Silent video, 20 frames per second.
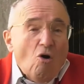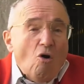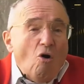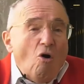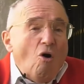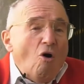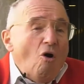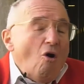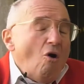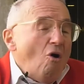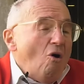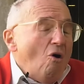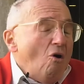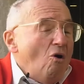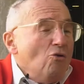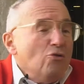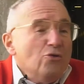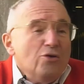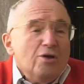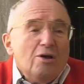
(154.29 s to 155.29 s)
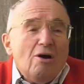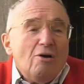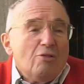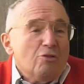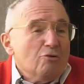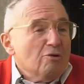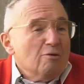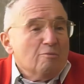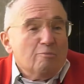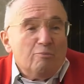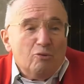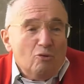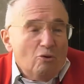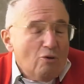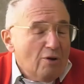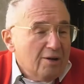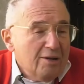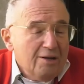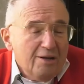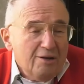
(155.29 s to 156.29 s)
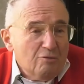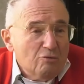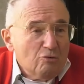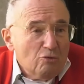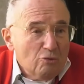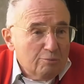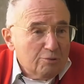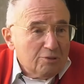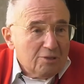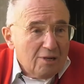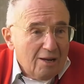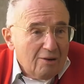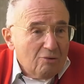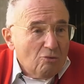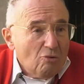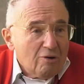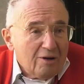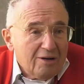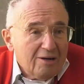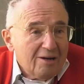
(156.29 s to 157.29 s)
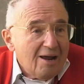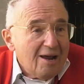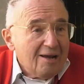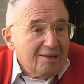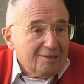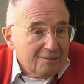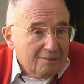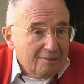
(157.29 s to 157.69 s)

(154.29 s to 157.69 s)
all the other employee groups had organized.